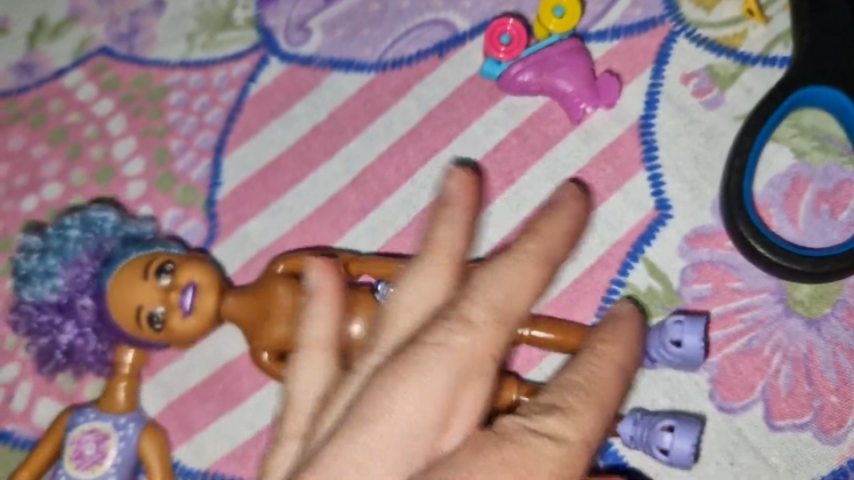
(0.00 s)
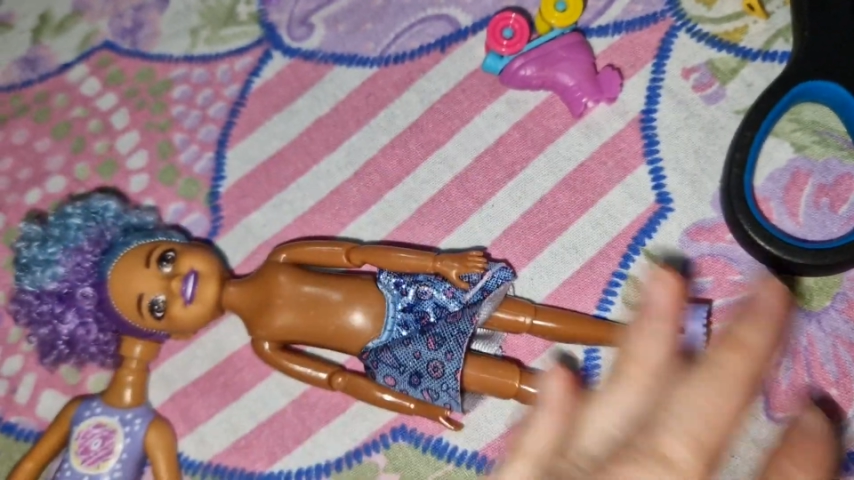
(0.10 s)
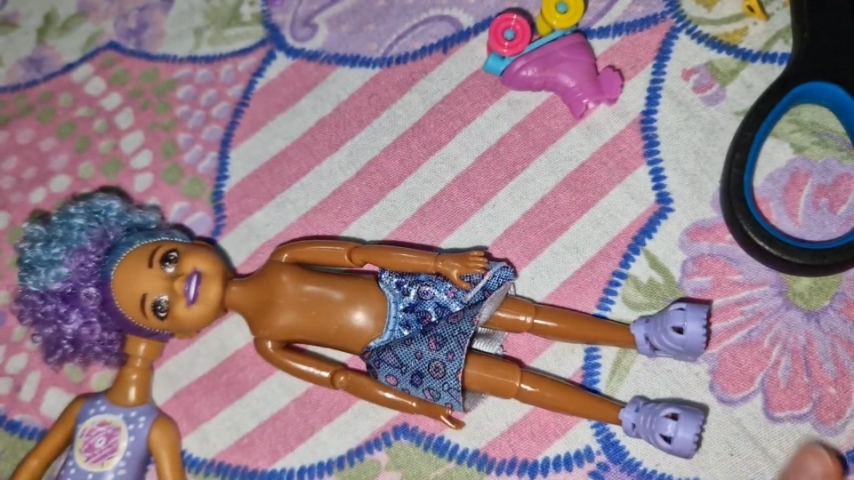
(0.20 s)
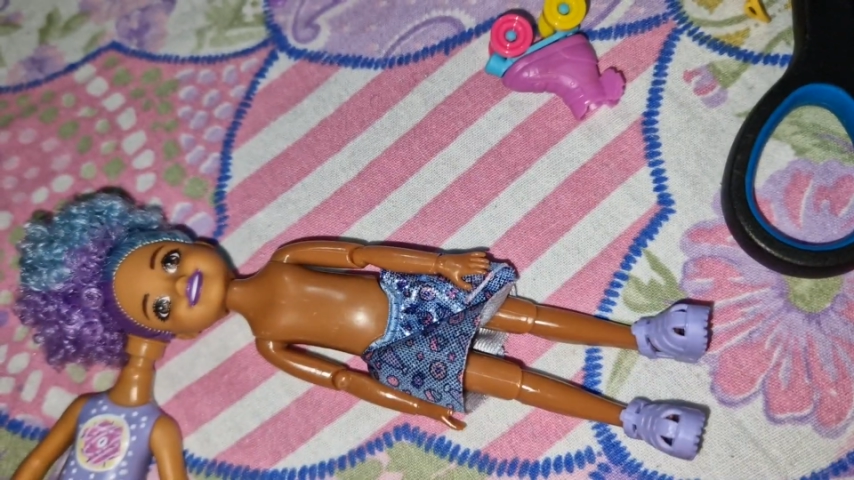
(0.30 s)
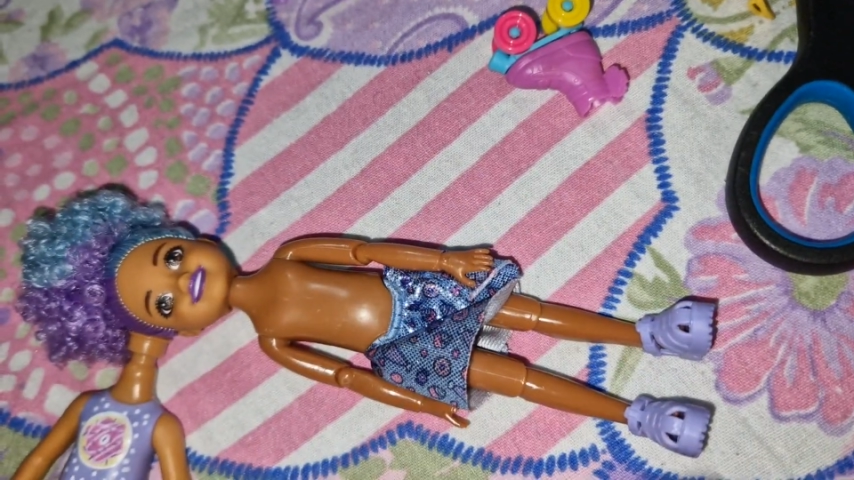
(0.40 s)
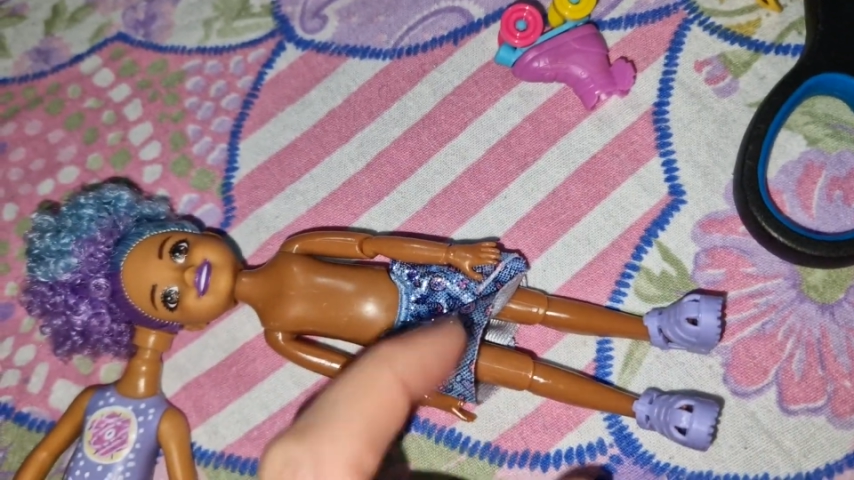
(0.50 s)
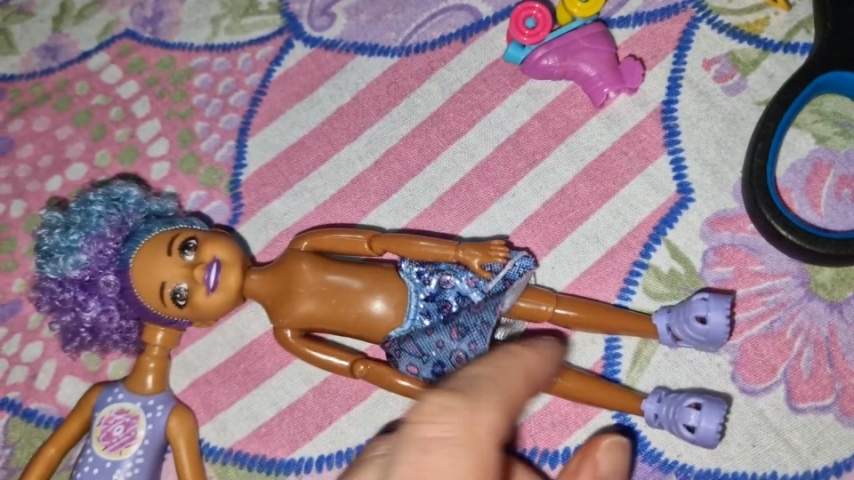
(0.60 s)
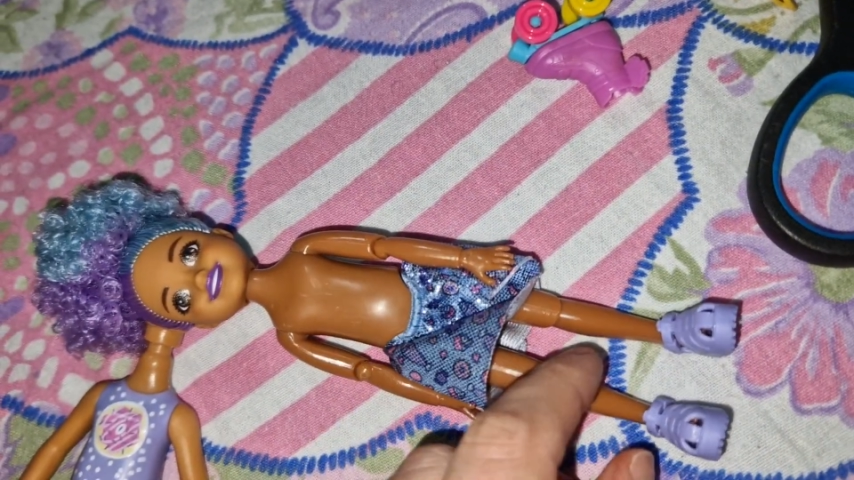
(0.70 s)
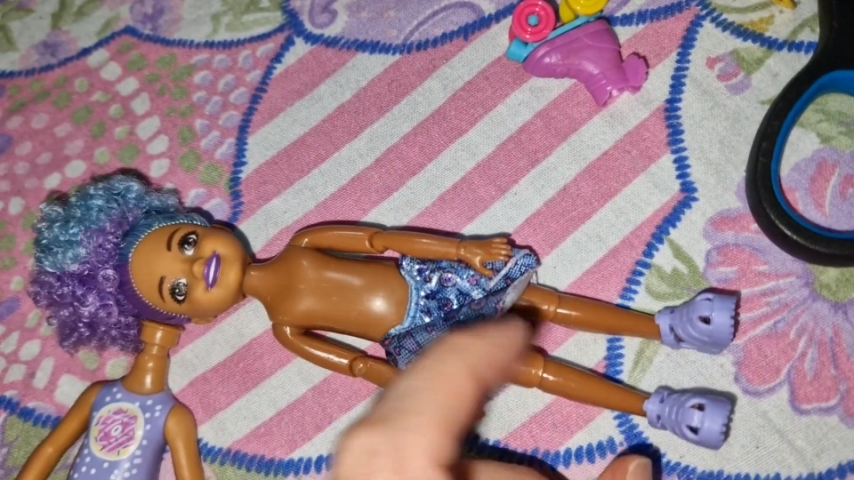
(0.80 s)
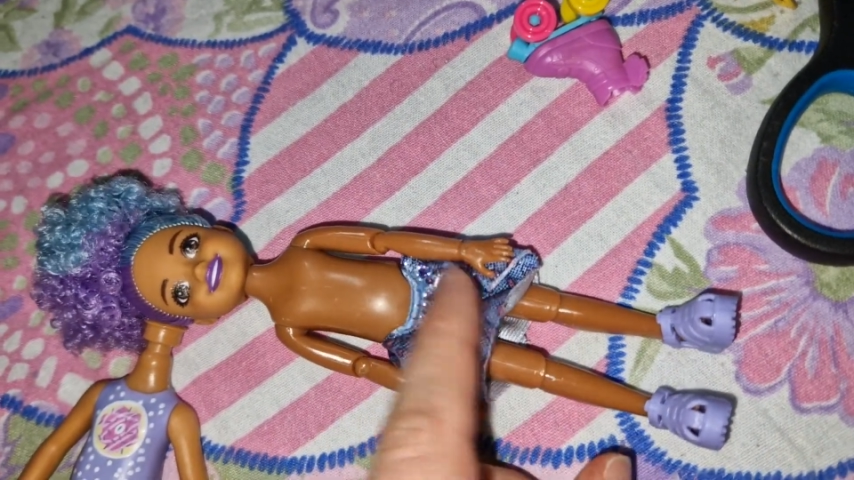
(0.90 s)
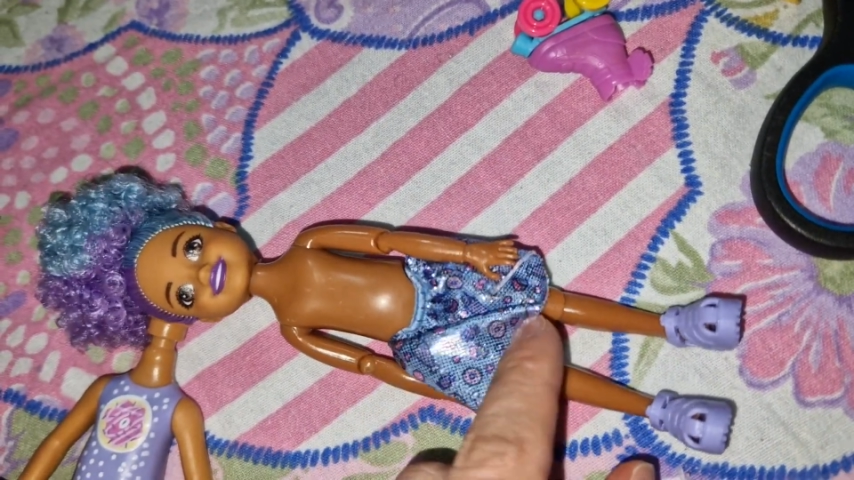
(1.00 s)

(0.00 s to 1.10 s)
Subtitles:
shoes, she can